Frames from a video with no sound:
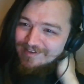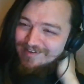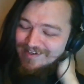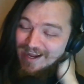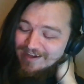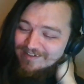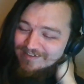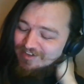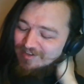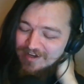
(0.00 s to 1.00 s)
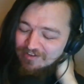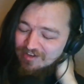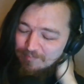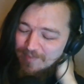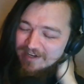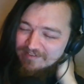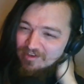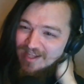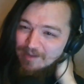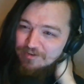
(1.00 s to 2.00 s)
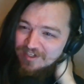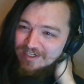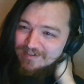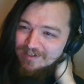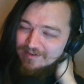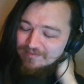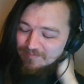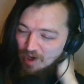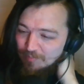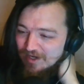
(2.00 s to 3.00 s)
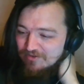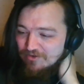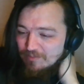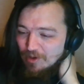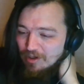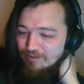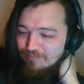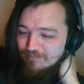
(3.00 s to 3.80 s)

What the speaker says: yeah, he just got made that much easier. There's more pressure on the ball.